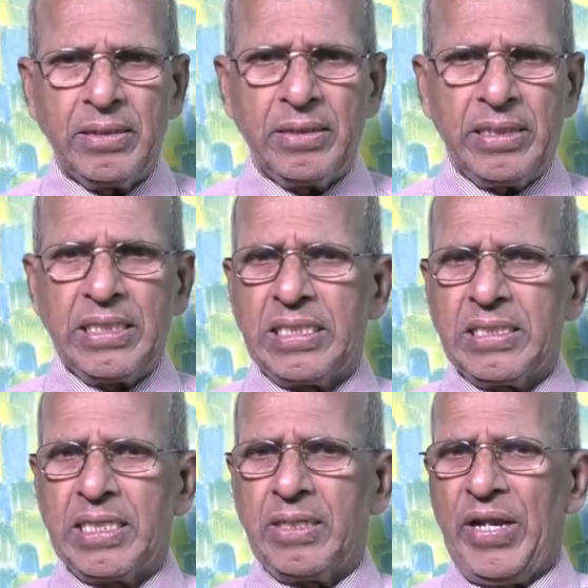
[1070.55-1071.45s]
This
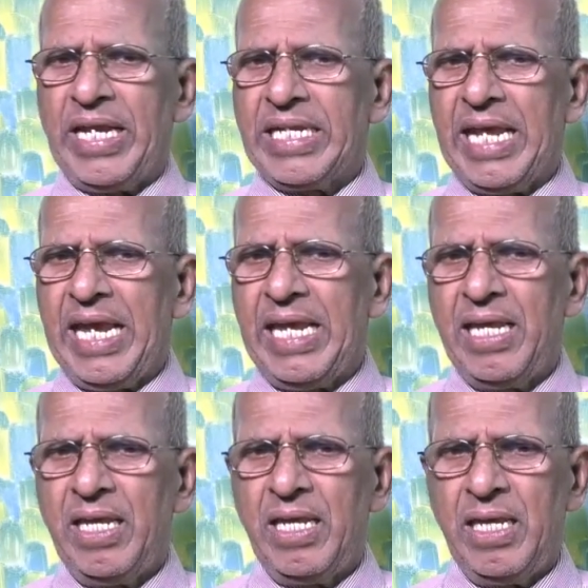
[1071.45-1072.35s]
is a great day.
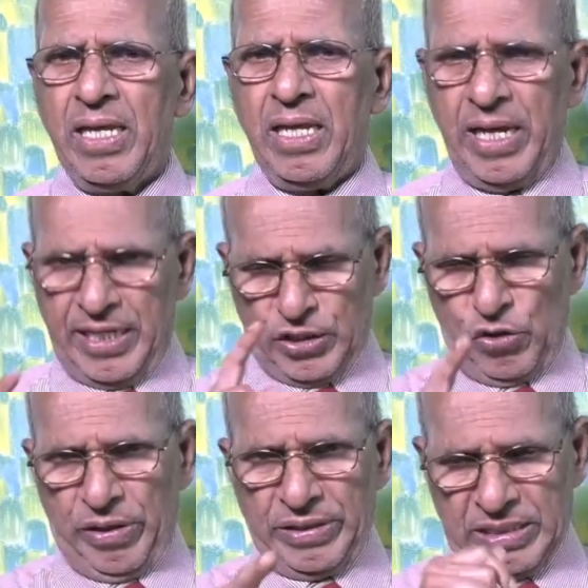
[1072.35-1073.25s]

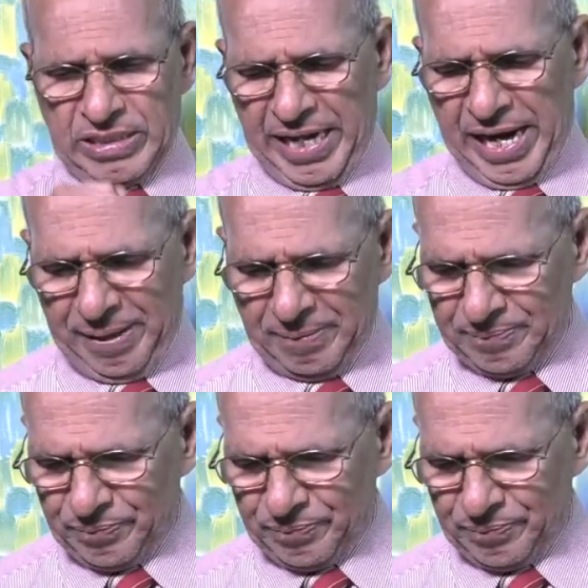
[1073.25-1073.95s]
Enjoy this day.